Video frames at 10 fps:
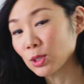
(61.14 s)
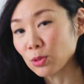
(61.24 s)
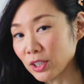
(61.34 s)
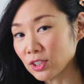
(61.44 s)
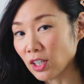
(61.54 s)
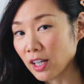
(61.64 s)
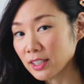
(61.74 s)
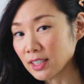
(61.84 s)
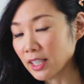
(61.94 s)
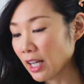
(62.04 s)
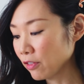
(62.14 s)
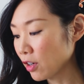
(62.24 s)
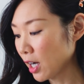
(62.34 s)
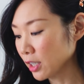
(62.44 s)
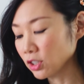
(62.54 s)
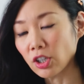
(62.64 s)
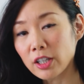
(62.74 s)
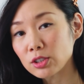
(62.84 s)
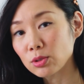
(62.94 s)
soy sauce, and I've got dark